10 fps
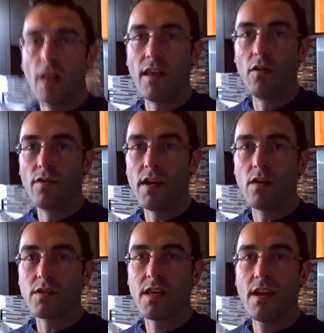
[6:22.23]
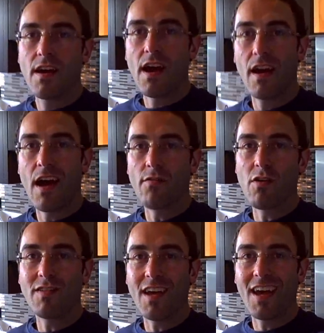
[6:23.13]
little videos. Have a
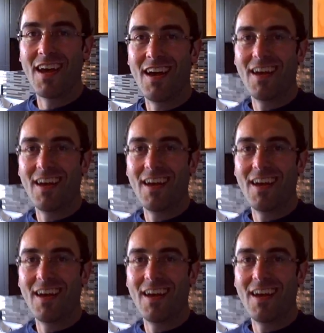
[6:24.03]
great day.